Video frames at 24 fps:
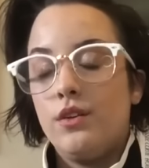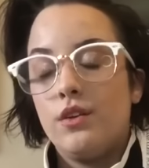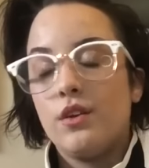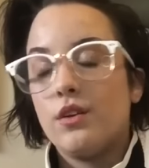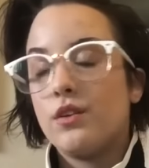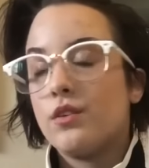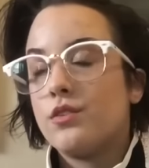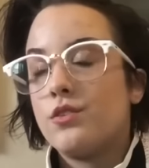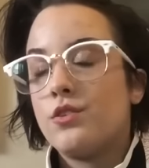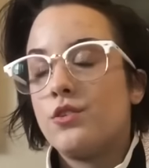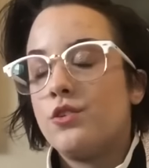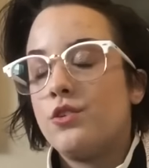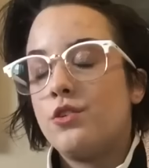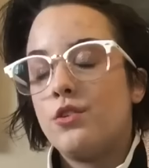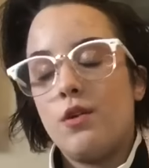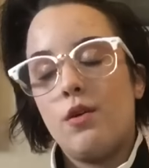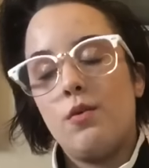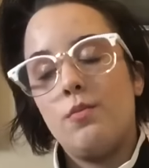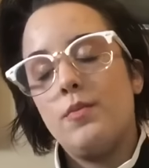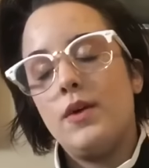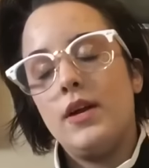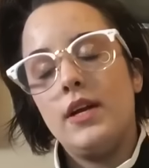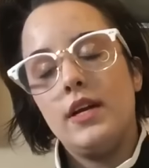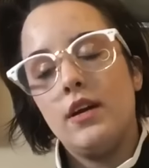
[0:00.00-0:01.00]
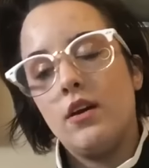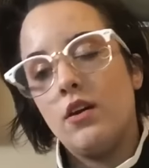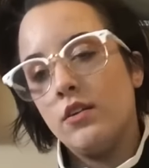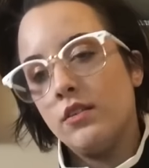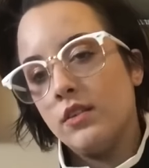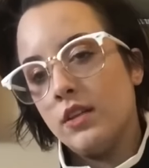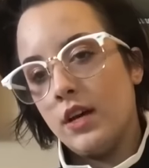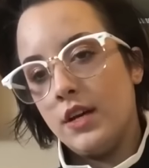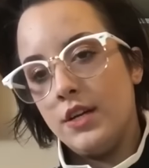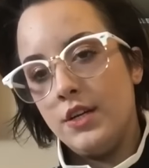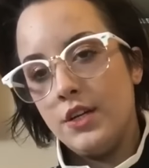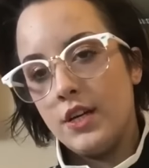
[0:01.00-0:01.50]
There's so many
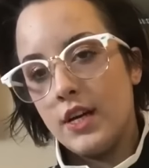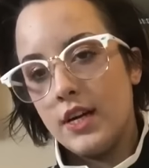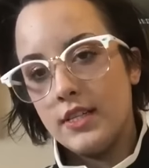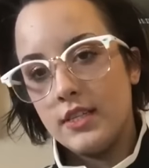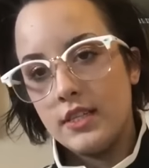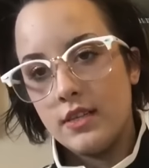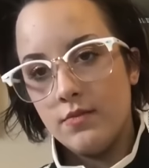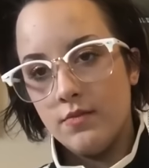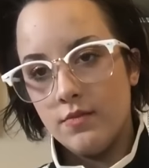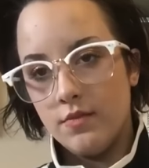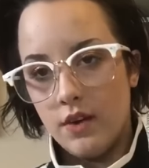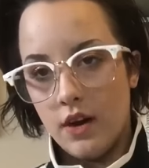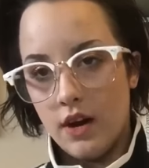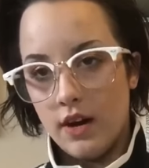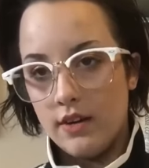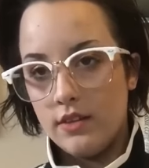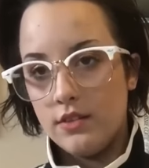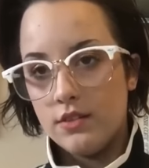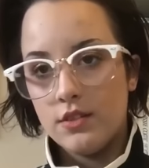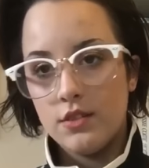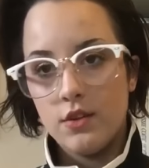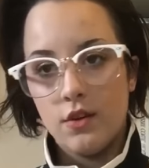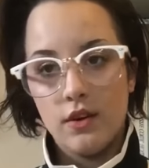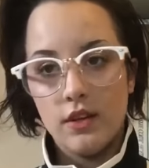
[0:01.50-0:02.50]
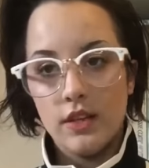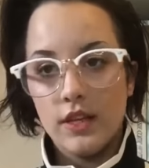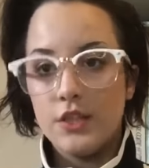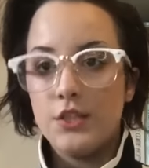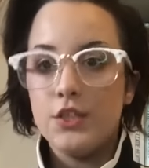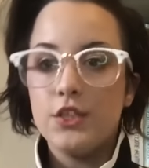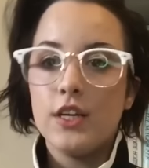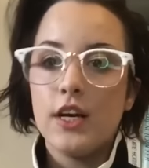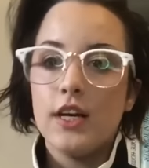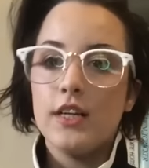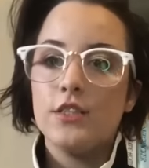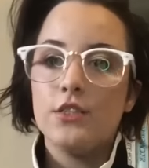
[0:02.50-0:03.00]
online you guys can find, so I'll let
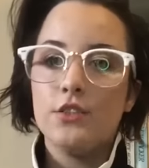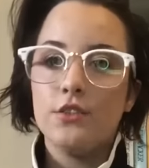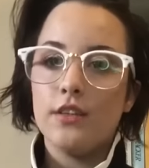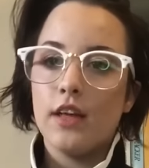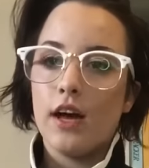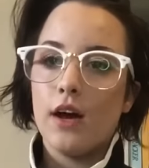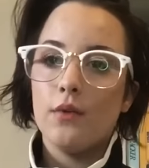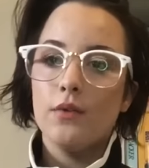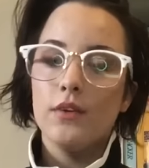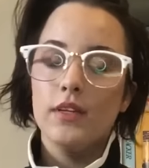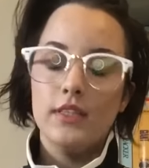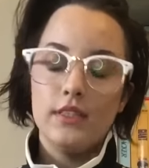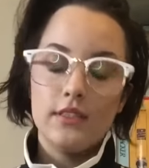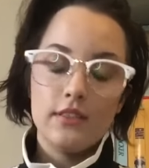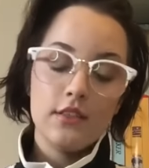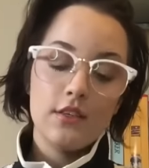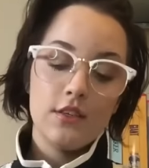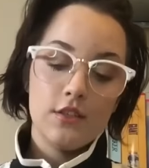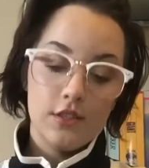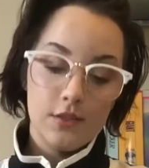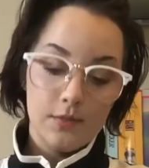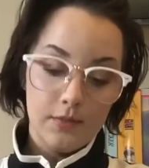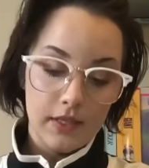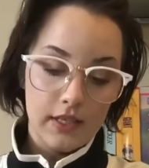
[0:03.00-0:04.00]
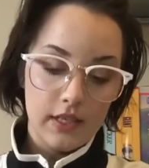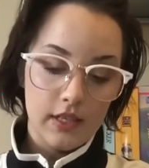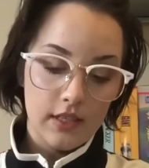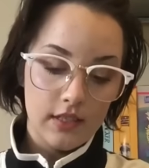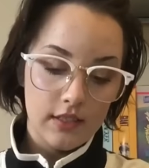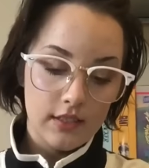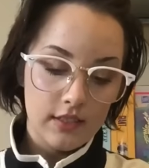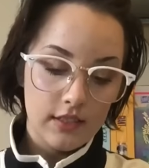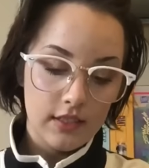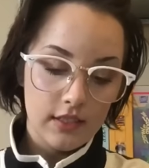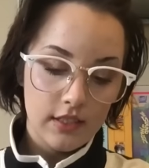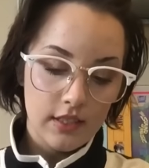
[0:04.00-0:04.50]
you guys do that research
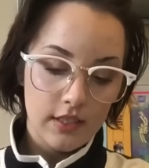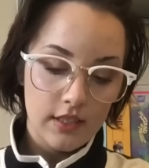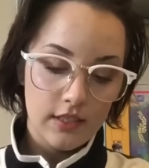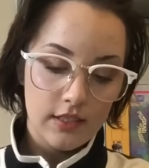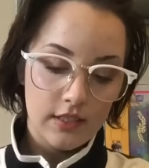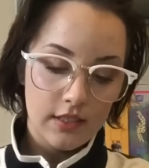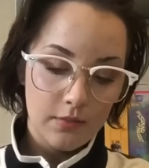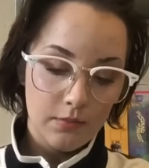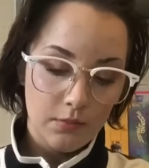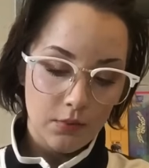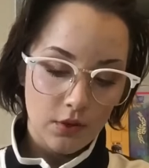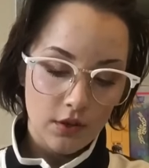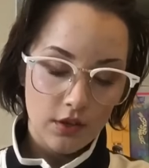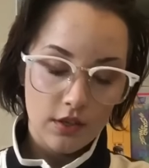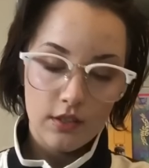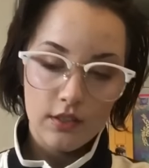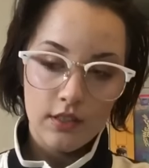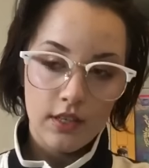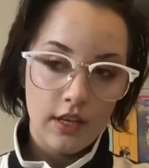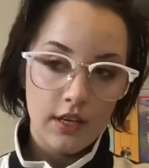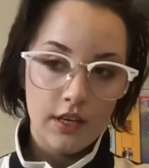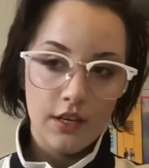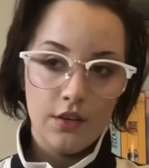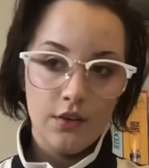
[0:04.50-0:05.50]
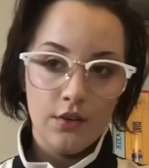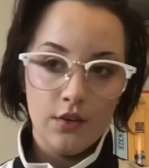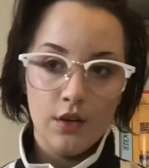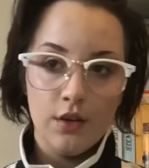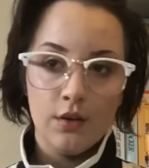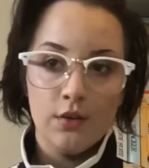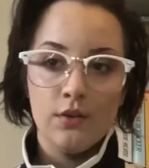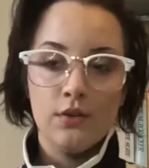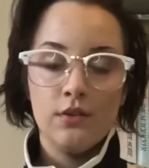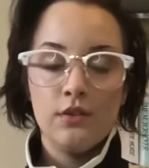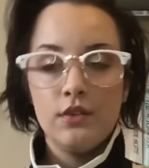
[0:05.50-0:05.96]
because it's important that you know